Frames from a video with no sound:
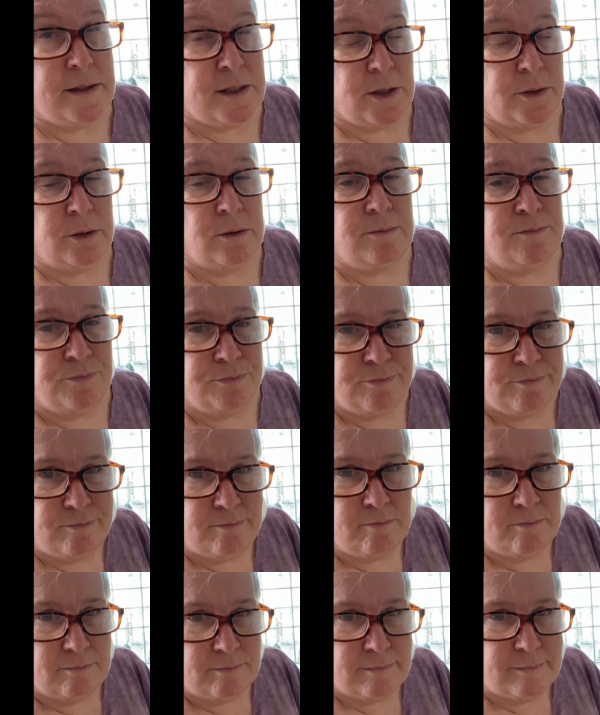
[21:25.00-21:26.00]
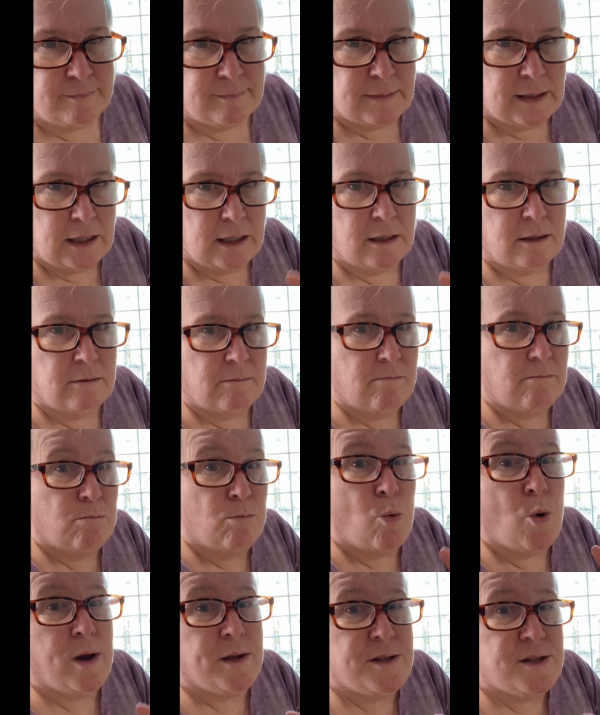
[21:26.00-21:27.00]
So
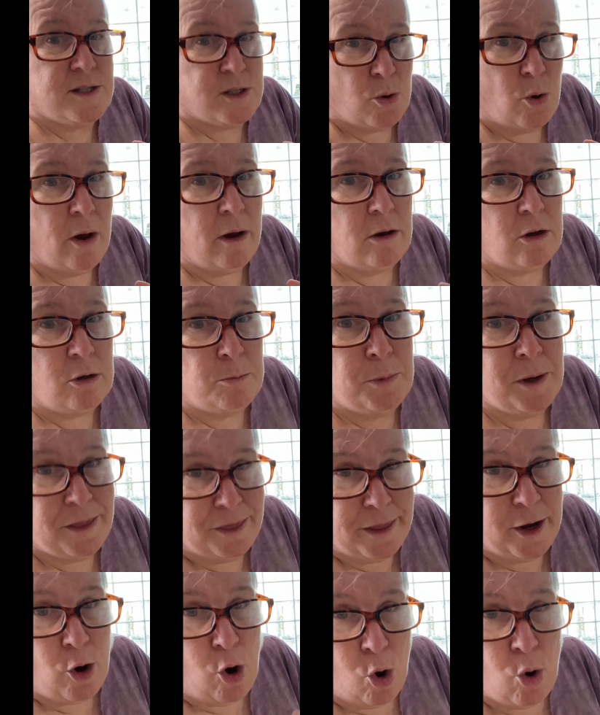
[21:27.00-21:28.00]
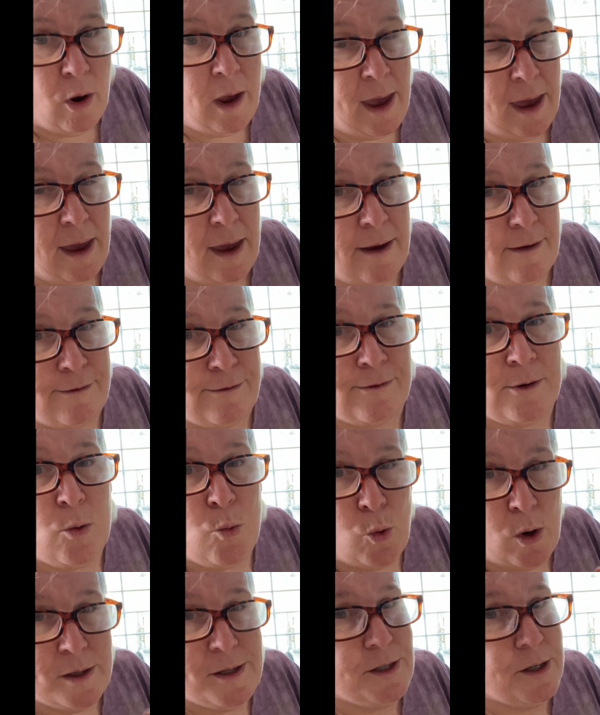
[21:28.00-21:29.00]
moist soil, but they're okay if,
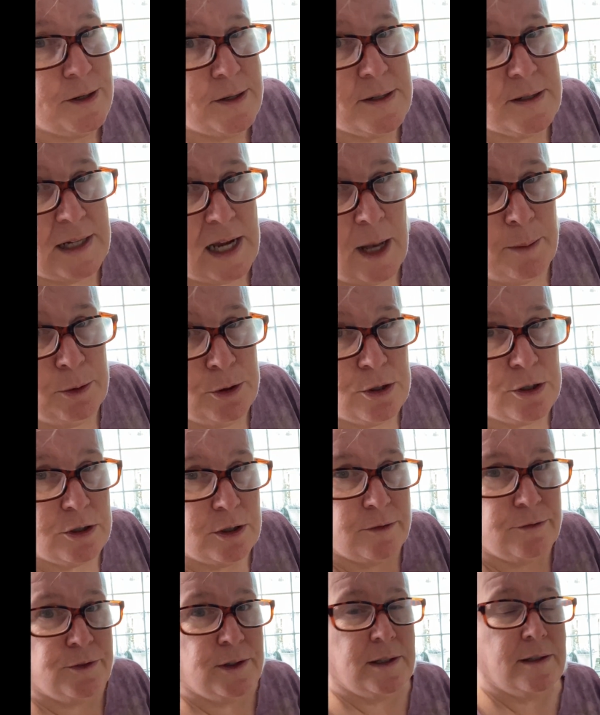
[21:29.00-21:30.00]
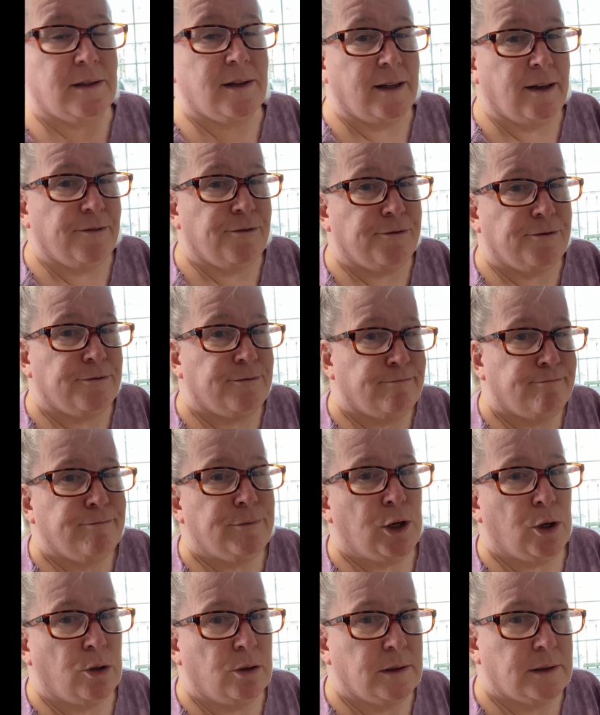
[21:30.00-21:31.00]
once they're established, if
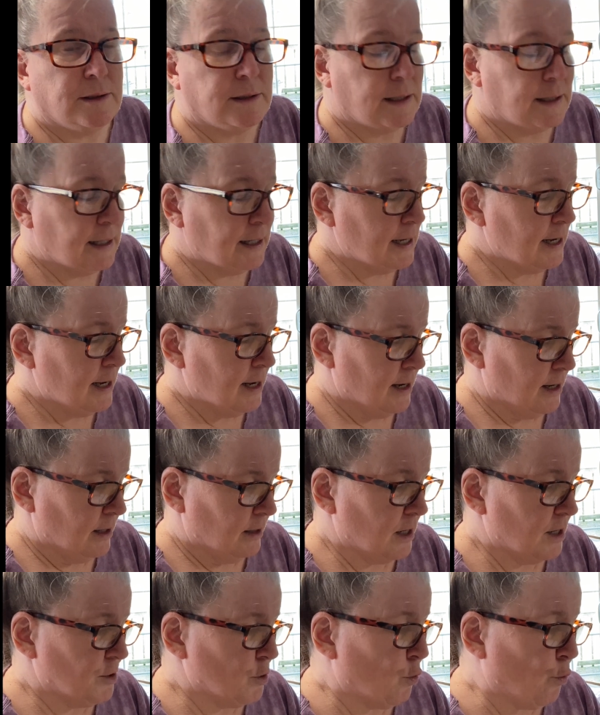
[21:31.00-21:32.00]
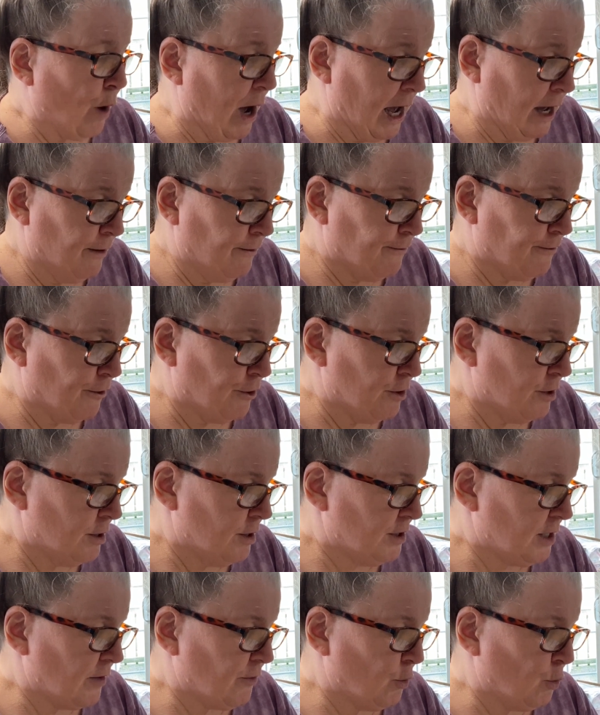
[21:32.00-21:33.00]
you know, it doesn't rain for
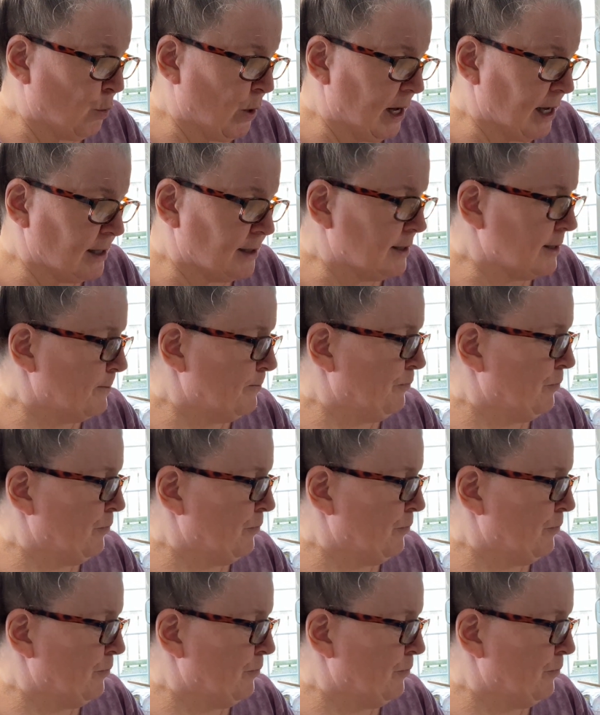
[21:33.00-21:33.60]
several weeks.